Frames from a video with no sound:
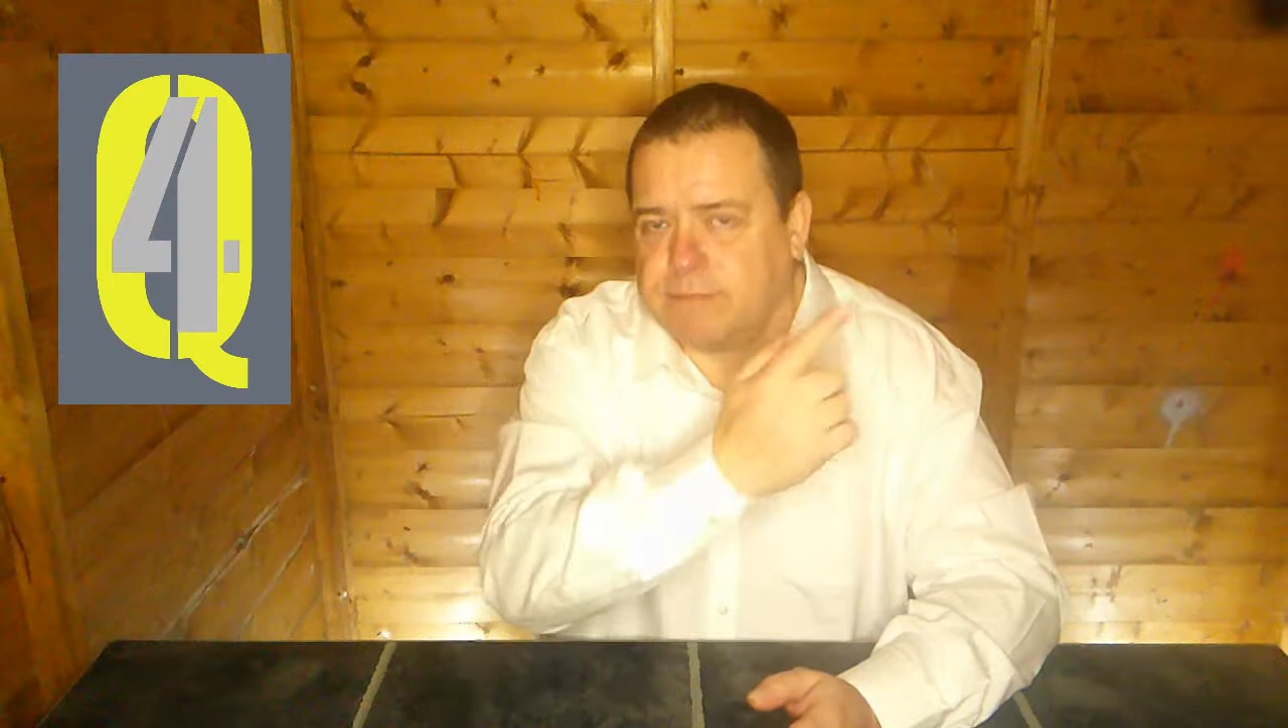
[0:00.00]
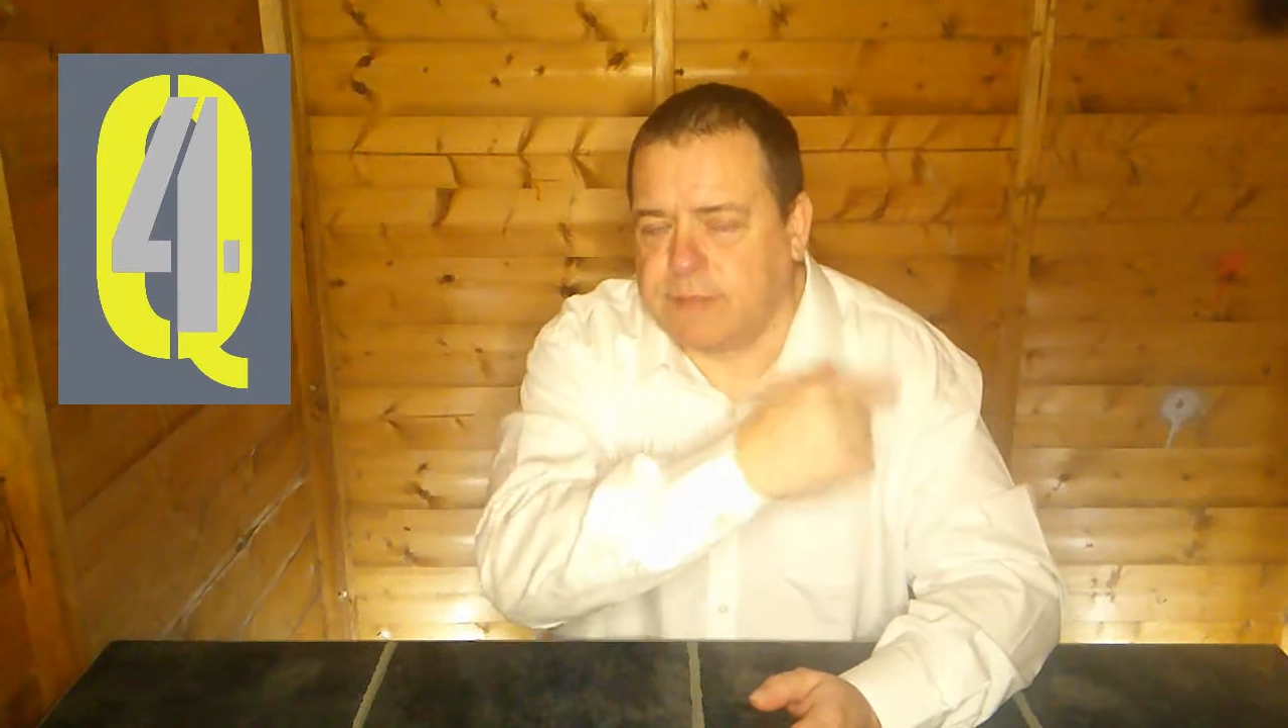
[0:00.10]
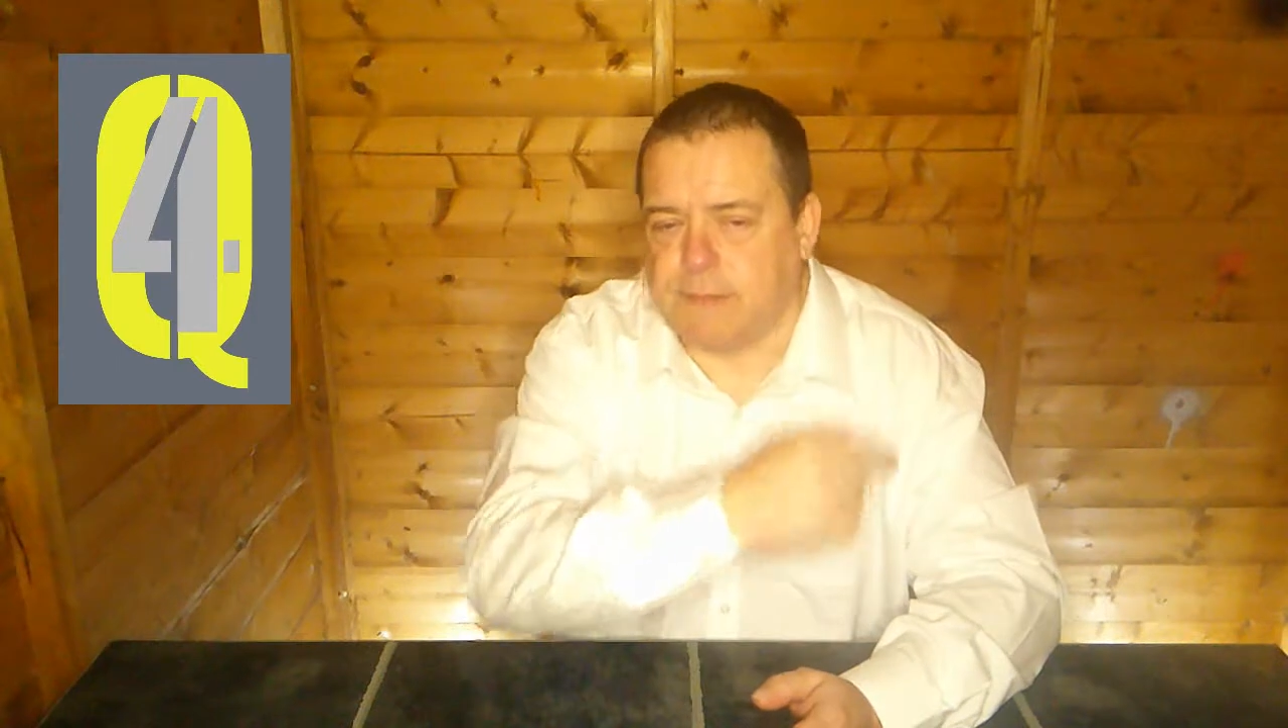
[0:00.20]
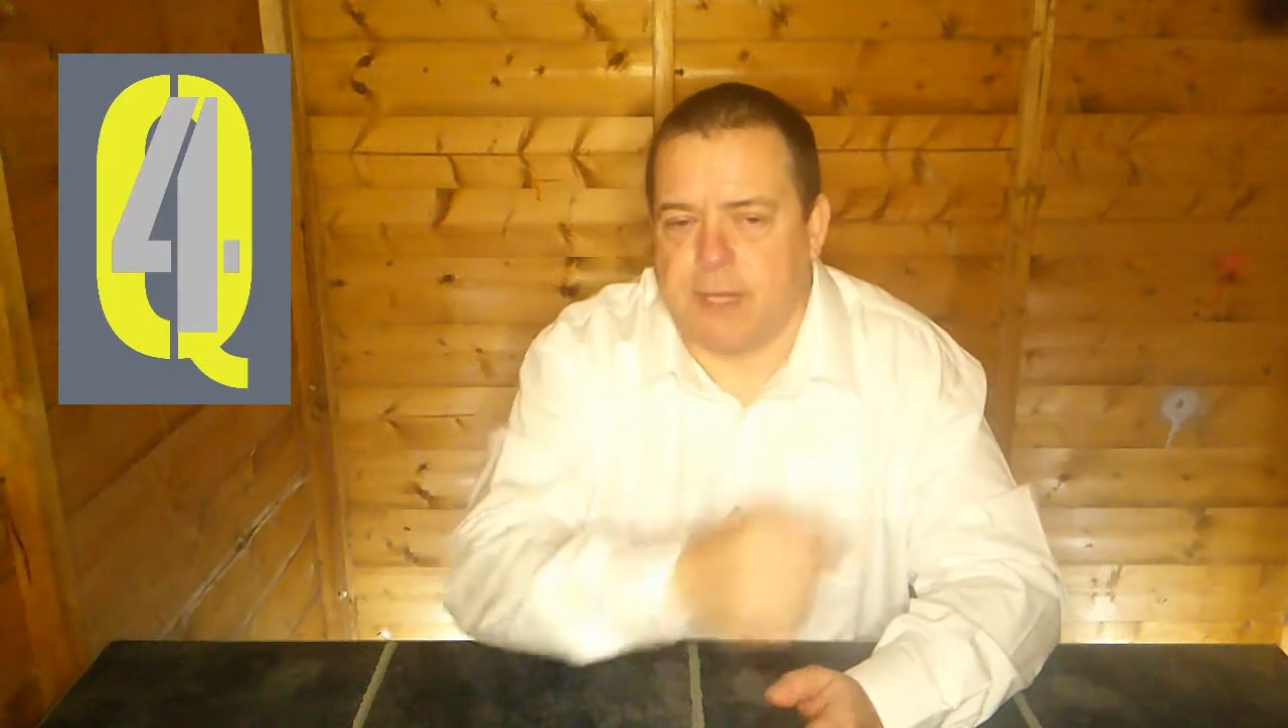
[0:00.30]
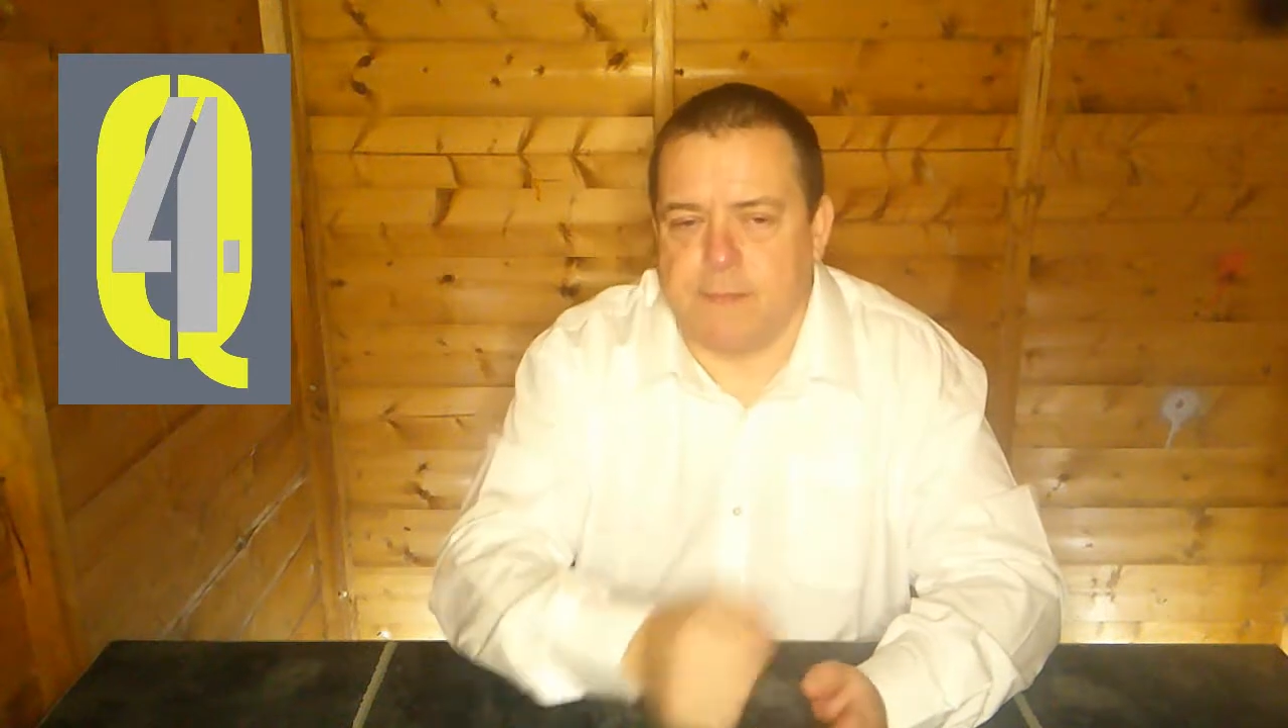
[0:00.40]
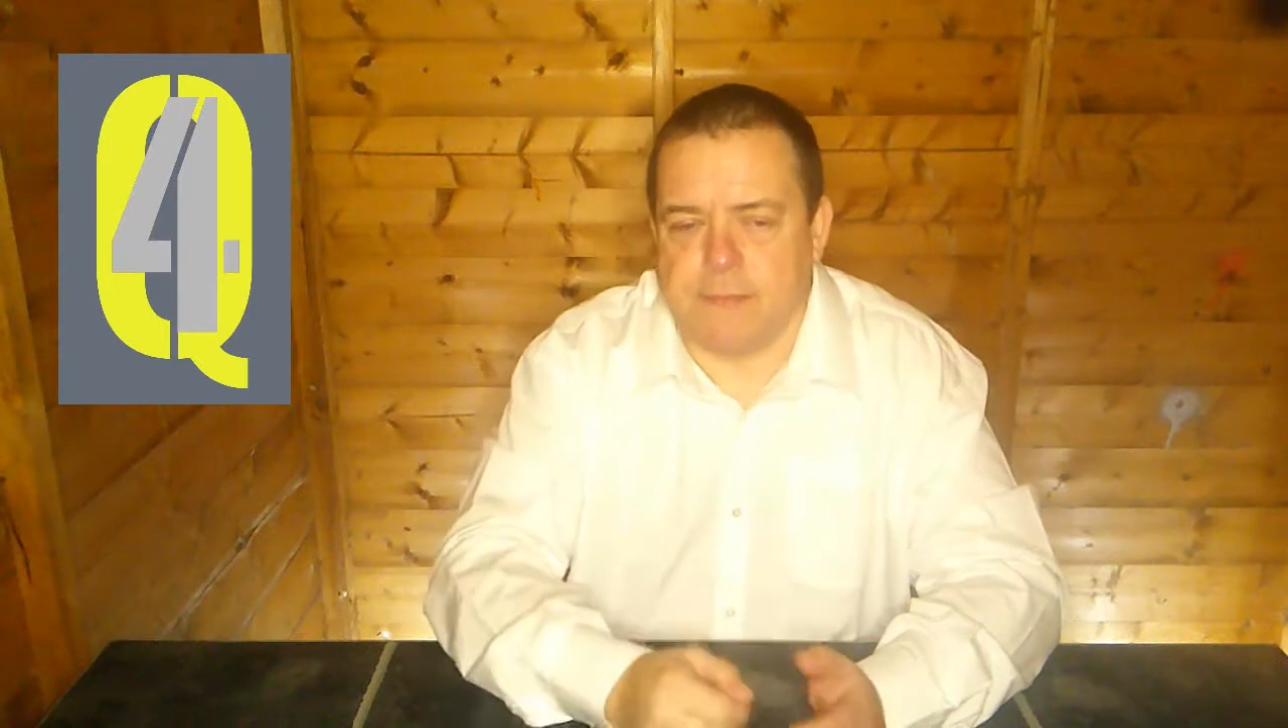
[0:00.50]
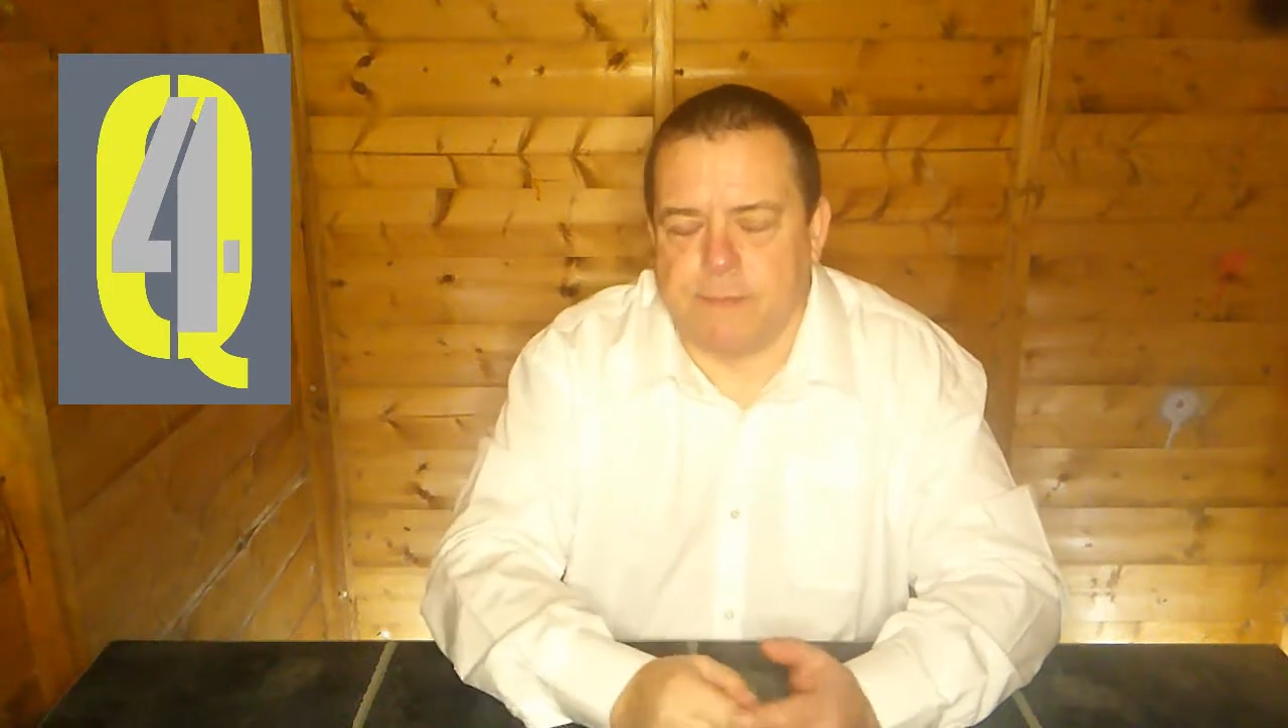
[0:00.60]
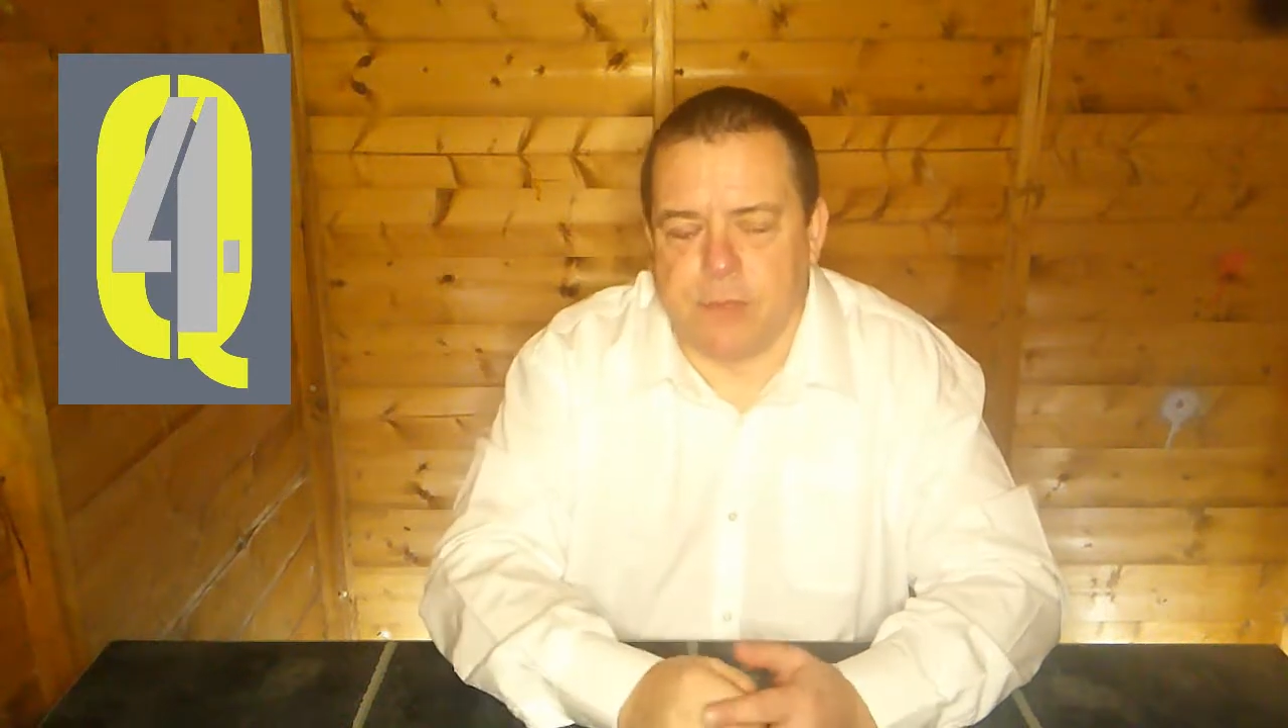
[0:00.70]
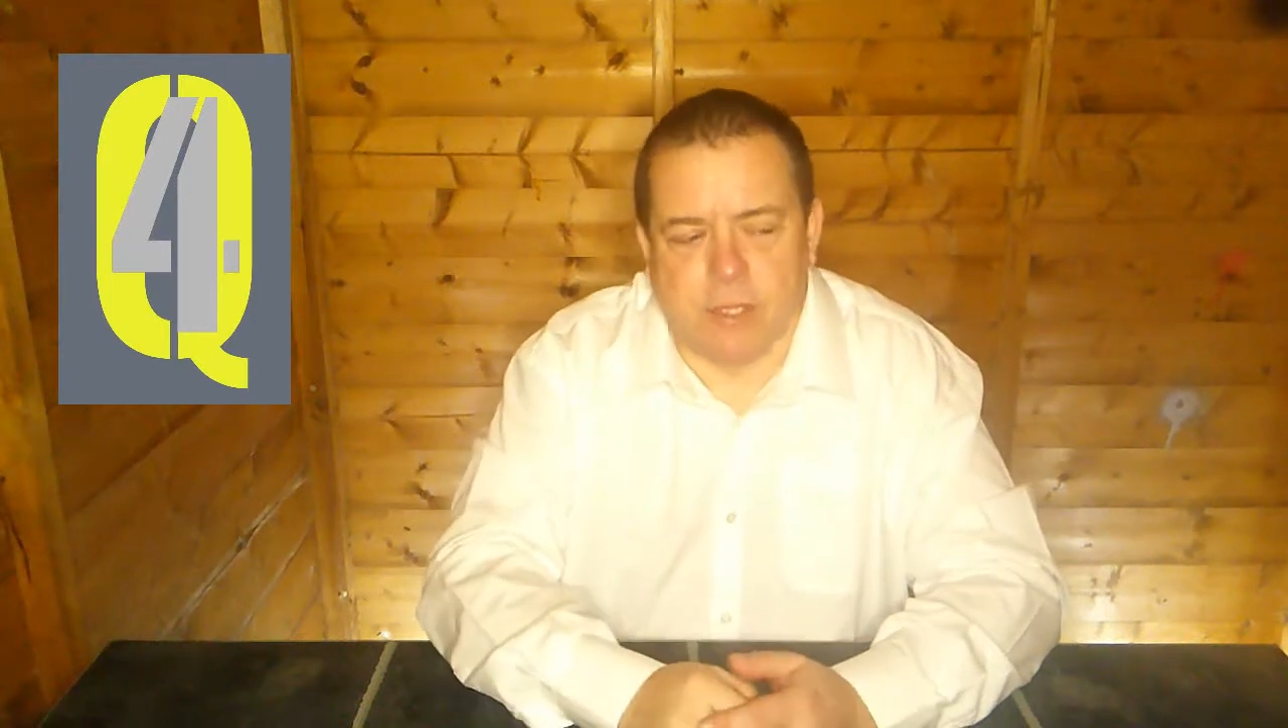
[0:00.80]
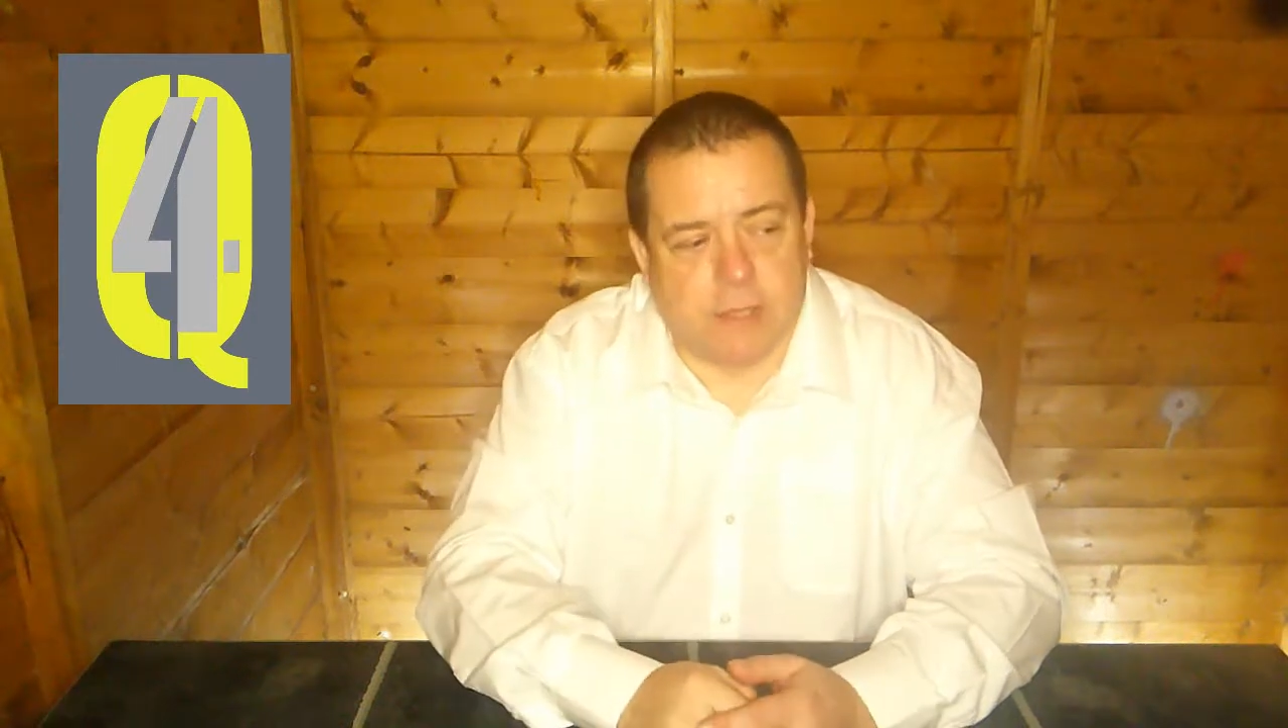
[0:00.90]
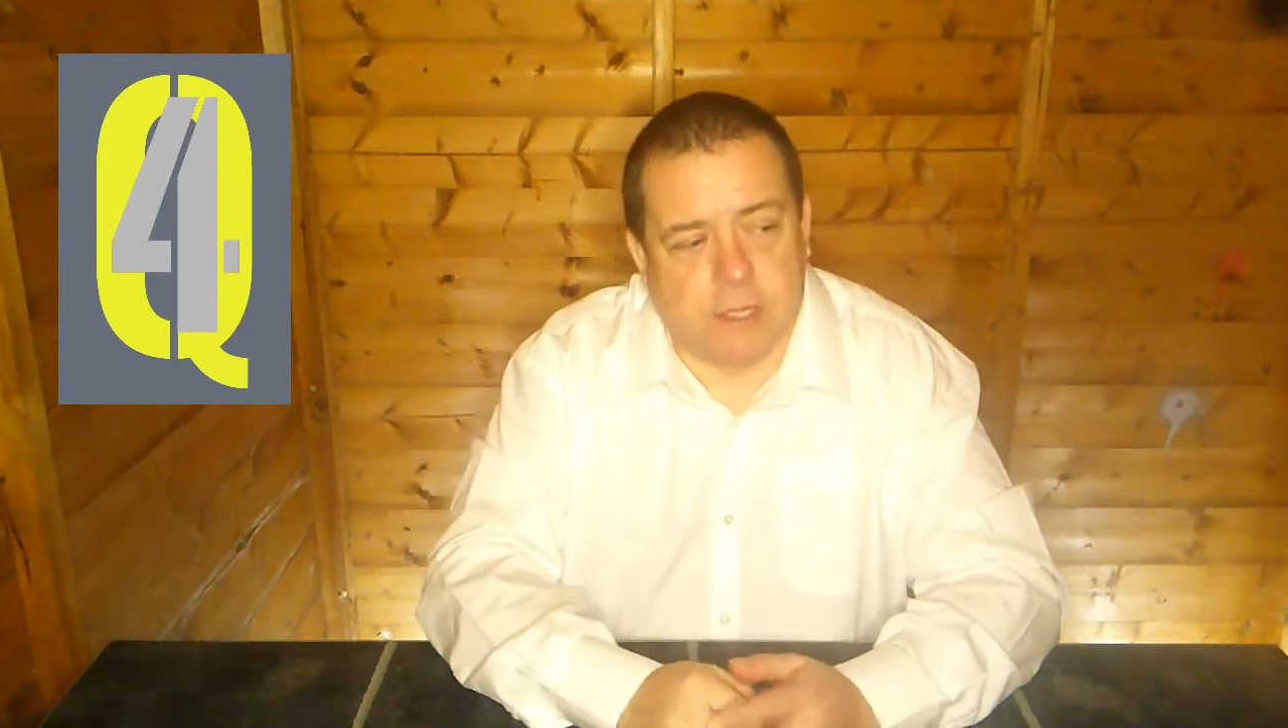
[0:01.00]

I may put a